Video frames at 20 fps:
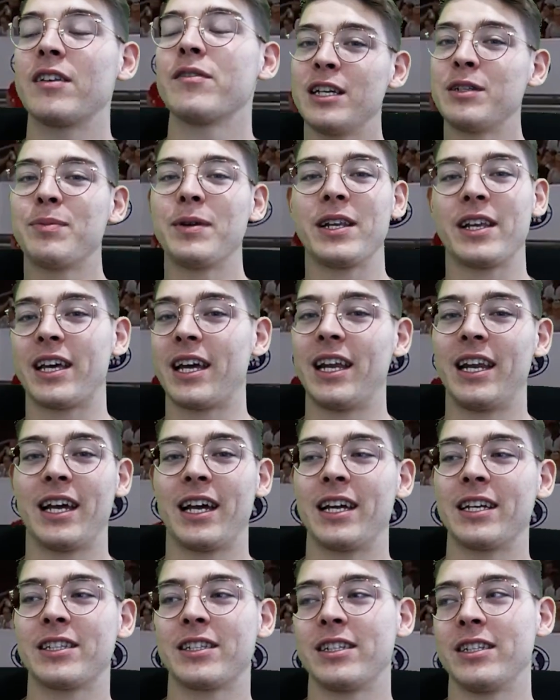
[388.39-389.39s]
He's been killing
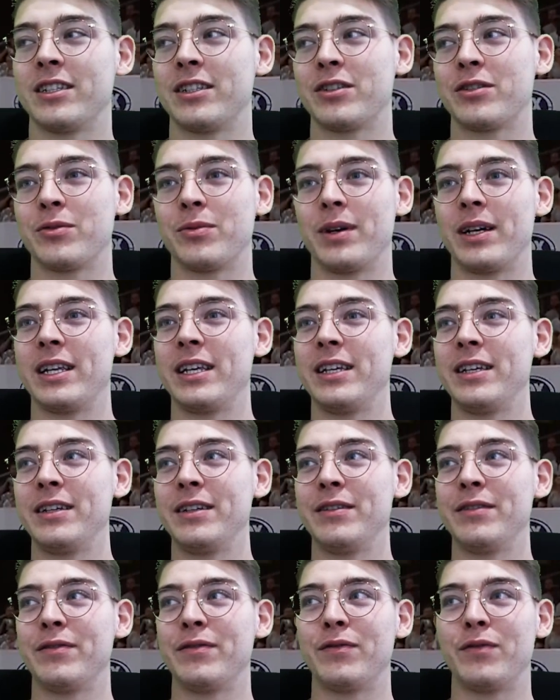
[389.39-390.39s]
it since
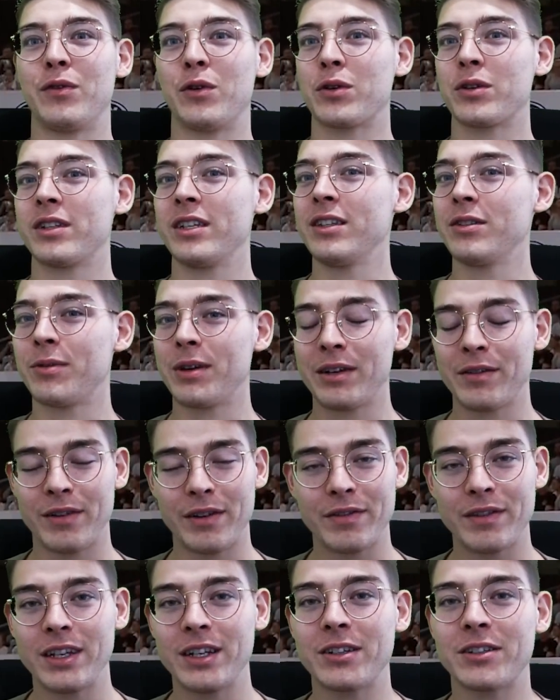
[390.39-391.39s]
2014,
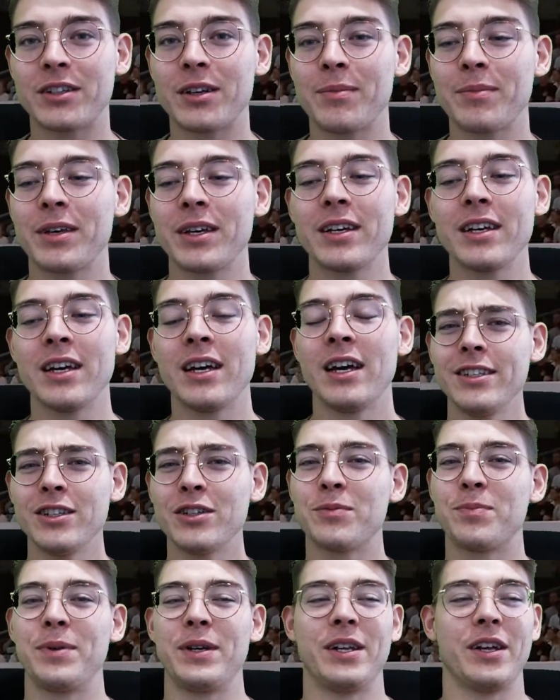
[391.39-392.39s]
2015 or something. He's
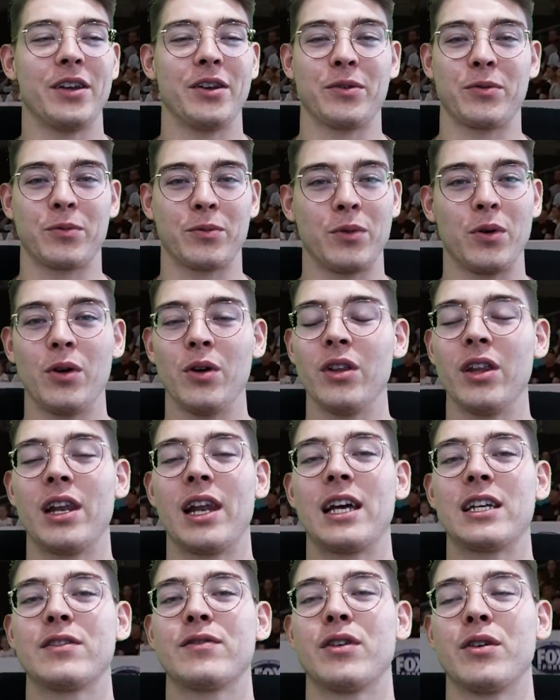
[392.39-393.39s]
just been on a roll the
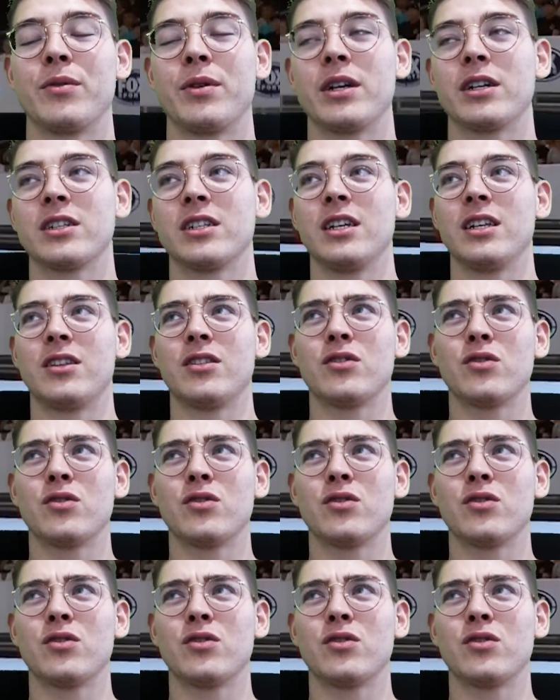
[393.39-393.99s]
last few years. He